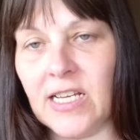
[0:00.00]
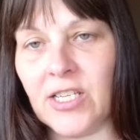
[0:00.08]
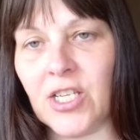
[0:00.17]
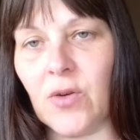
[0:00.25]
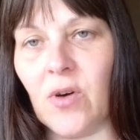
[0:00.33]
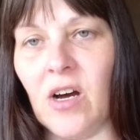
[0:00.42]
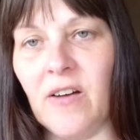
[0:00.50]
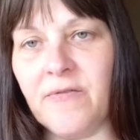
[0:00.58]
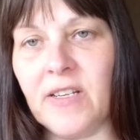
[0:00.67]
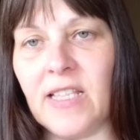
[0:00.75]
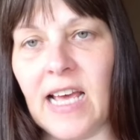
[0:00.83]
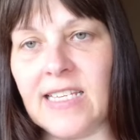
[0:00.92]
So
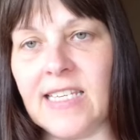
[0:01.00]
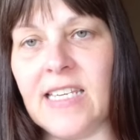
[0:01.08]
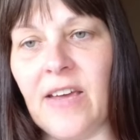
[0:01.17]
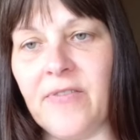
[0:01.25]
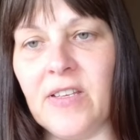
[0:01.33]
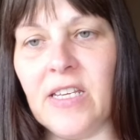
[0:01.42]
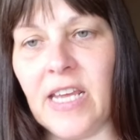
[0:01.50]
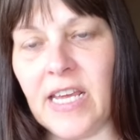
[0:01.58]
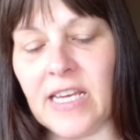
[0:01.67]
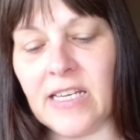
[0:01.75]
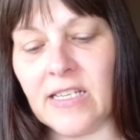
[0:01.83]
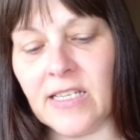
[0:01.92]
after that 7
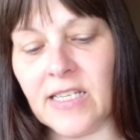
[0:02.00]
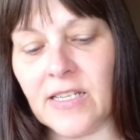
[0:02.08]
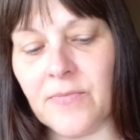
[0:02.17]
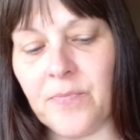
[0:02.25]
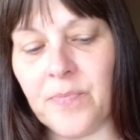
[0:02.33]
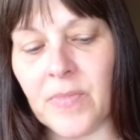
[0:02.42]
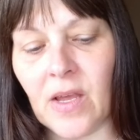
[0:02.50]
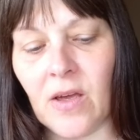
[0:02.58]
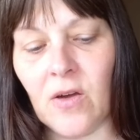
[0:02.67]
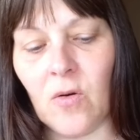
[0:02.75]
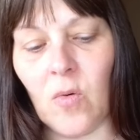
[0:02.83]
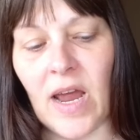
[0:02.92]
years,
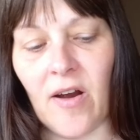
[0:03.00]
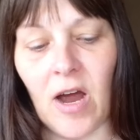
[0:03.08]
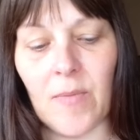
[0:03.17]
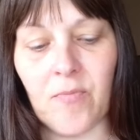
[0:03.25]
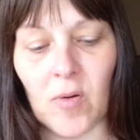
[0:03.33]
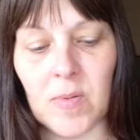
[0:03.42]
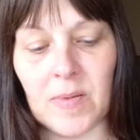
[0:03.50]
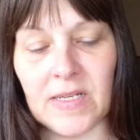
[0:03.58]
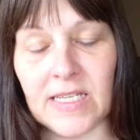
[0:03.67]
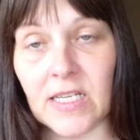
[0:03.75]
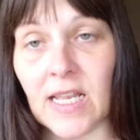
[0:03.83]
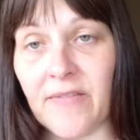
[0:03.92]
where I probably
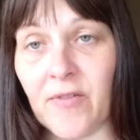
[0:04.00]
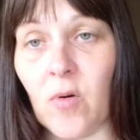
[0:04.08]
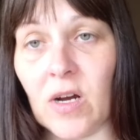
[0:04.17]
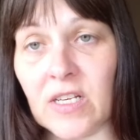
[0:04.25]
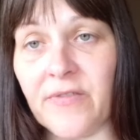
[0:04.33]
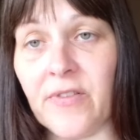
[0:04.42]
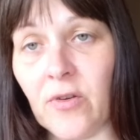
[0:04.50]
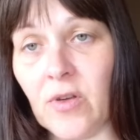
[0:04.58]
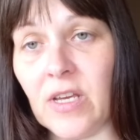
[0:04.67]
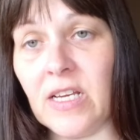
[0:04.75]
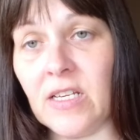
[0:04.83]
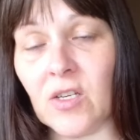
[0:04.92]
still have quite a few
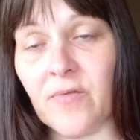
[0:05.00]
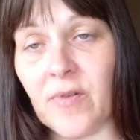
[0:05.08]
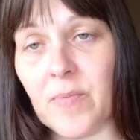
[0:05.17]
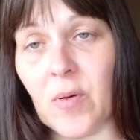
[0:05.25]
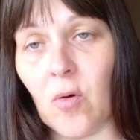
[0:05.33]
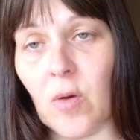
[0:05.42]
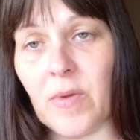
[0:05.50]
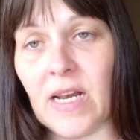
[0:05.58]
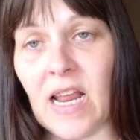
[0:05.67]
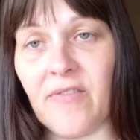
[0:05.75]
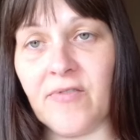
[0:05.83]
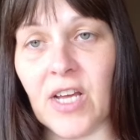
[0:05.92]
years of employment
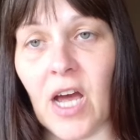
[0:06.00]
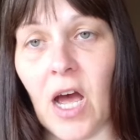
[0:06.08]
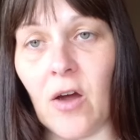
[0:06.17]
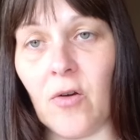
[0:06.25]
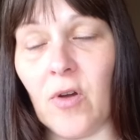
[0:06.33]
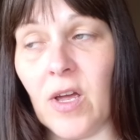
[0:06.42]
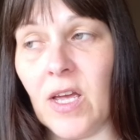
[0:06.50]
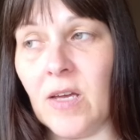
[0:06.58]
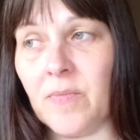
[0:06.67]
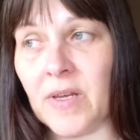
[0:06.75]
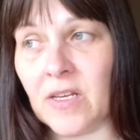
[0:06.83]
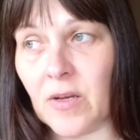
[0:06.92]
left to go
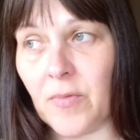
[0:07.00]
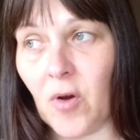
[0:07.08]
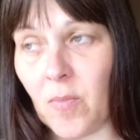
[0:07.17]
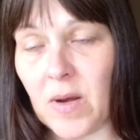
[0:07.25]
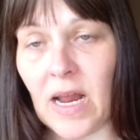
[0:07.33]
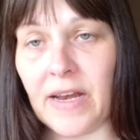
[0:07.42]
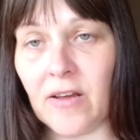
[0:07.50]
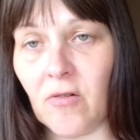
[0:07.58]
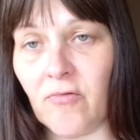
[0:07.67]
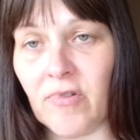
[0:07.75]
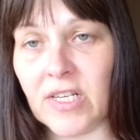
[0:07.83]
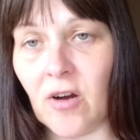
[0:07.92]
because I'm not planning
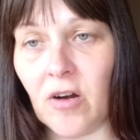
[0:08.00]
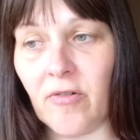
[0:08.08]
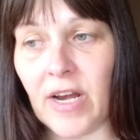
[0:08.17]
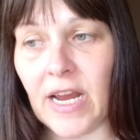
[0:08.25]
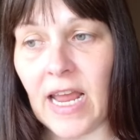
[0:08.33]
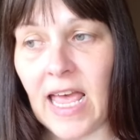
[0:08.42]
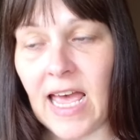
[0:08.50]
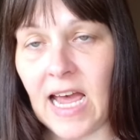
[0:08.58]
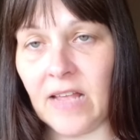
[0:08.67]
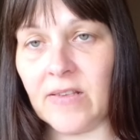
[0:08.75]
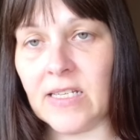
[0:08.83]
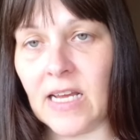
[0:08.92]
on retiring
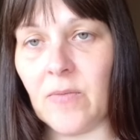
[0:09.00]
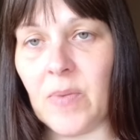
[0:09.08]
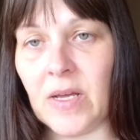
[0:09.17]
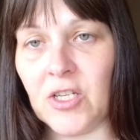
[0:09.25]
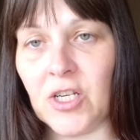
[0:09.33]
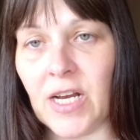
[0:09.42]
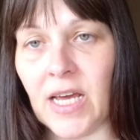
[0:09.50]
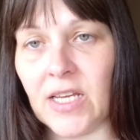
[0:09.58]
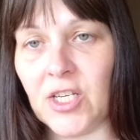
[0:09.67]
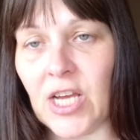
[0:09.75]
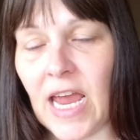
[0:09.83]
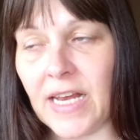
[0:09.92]
at the state pension
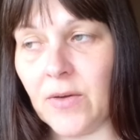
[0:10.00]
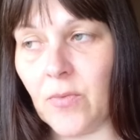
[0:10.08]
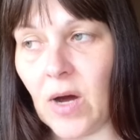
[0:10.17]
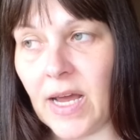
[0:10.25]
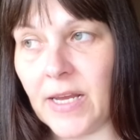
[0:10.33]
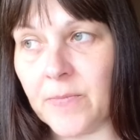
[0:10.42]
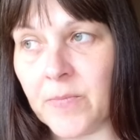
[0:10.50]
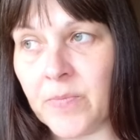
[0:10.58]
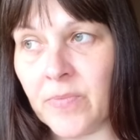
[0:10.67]
age anyway,